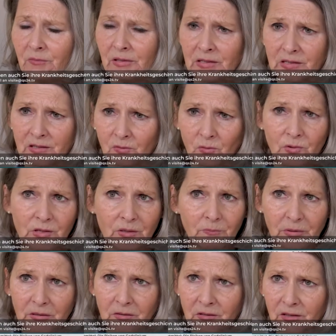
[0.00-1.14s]
First of all,
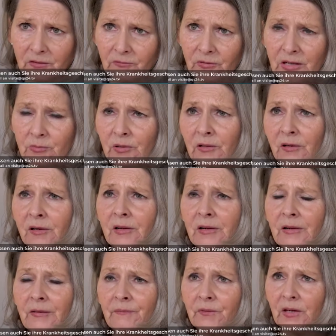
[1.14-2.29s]
there is the large
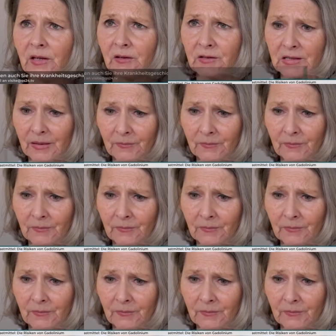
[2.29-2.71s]
connective tissue,